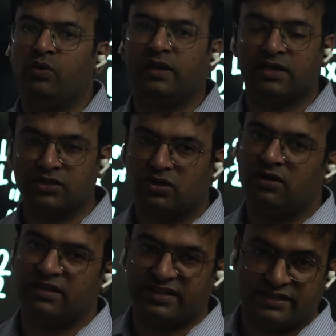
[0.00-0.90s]
we can
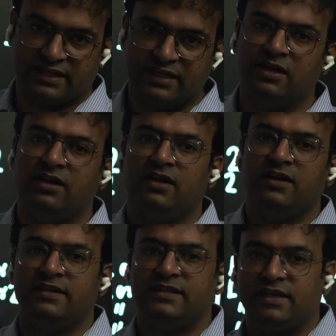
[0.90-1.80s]
solve this set.
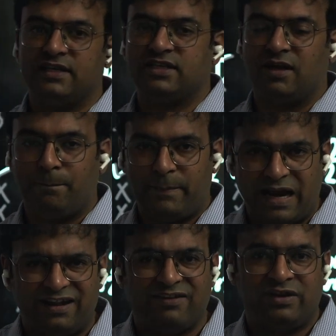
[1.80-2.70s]
See, guys,
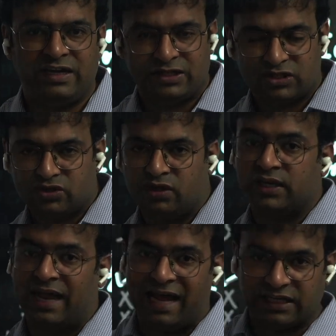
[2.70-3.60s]
comparatively, it's
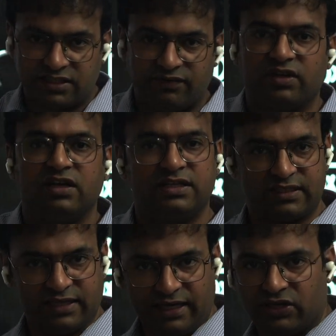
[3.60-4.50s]
not as difficult
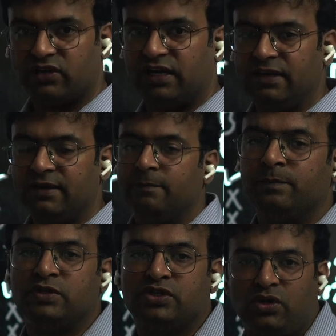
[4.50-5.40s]
set, right?
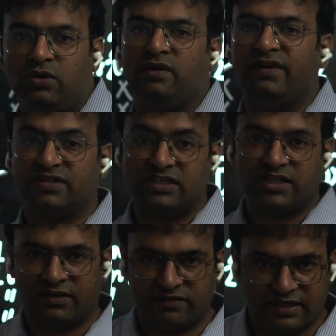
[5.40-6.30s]
So if such
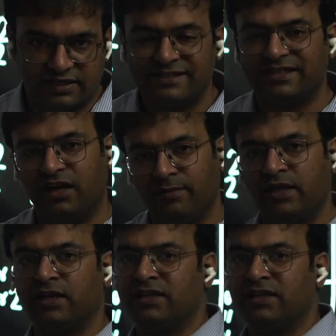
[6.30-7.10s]
kind of set is coming in